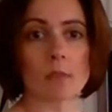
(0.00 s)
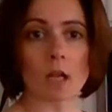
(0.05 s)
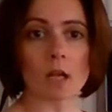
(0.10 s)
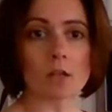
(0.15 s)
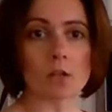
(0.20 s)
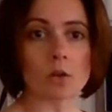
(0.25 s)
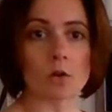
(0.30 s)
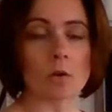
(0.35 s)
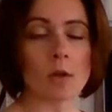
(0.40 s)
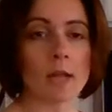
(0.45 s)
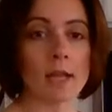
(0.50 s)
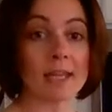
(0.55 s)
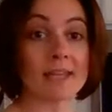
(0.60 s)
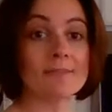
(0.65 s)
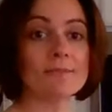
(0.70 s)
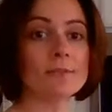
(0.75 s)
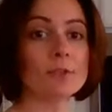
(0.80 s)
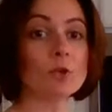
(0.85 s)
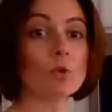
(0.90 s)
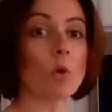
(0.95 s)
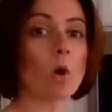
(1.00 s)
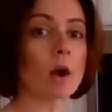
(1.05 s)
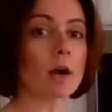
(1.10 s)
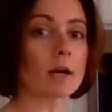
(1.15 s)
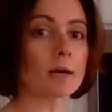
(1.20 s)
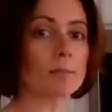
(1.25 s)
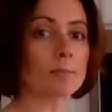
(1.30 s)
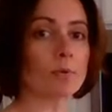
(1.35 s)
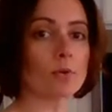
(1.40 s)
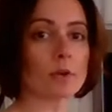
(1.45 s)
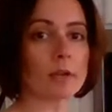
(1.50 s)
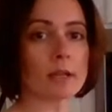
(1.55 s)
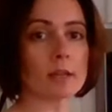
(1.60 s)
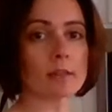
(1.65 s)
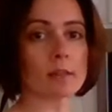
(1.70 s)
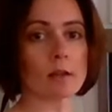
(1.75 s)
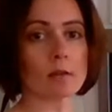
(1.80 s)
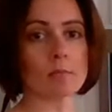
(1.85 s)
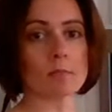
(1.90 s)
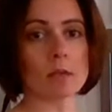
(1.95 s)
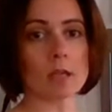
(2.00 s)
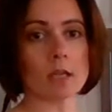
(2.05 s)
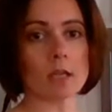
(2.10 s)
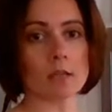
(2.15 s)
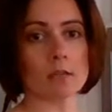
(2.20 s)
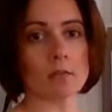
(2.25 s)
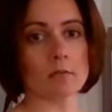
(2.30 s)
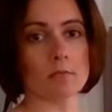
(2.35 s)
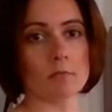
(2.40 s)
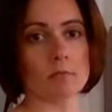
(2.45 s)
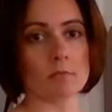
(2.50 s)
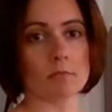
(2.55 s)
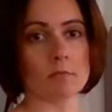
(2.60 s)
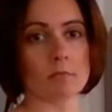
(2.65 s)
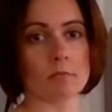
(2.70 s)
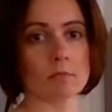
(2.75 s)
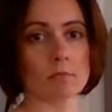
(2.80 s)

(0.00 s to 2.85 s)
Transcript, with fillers: I don't know, if you are putting them in